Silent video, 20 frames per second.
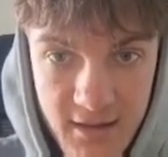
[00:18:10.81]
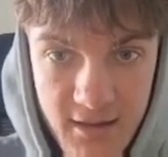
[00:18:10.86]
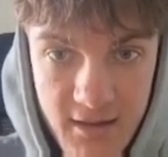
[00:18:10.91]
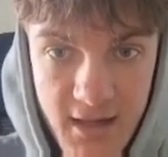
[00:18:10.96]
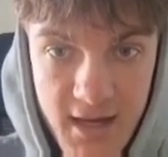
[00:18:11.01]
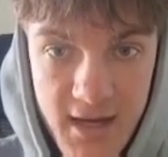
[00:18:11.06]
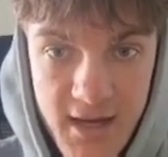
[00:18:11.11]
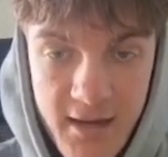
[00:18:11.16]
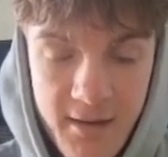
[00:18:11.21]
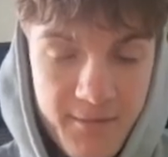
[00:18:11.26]

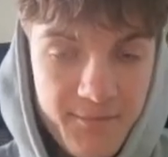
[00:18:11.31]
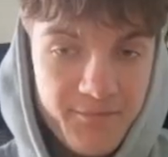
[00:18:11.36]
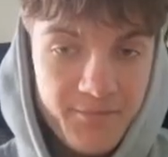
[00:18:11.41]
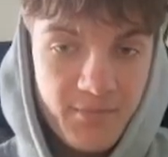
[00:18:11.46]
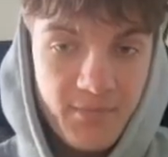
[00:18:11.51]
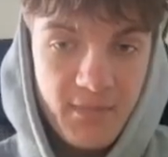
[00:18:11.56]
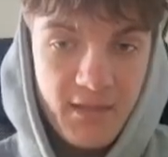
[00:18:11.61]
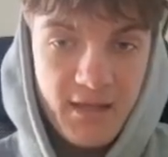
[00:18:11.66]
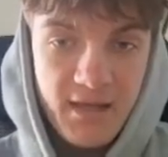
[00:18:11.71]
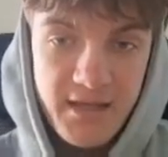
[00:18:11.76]
that
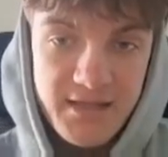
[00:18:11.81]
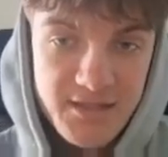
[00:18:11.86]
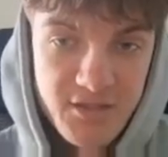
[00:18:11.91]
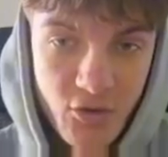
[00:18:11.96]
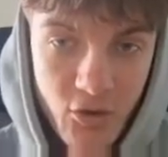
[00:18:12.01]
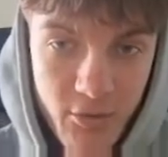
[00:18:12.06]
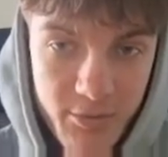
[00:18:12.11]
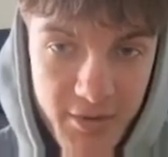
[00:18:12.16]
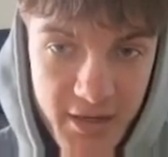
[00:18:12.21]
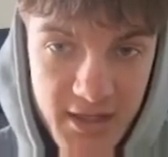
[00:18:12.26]
is
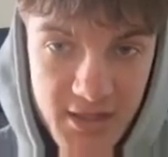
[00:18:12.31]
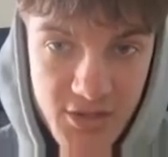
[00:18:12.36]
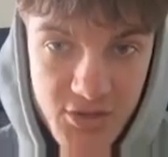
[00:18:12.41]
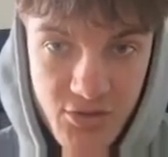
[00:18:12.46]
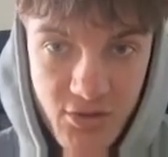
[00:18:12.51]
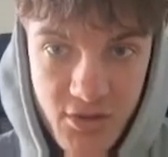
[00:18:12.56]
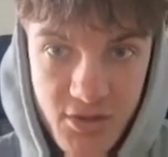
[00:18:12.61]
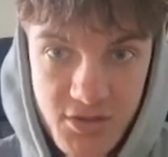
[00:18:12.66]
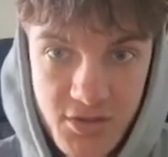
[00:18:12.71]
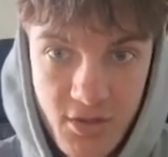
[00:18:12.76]
not a break of
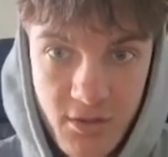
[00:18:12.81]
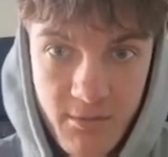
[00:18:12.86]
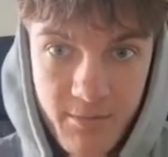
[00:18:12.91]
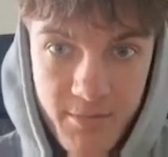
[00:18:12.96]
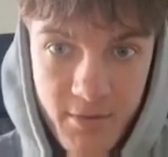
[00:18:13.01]
structure.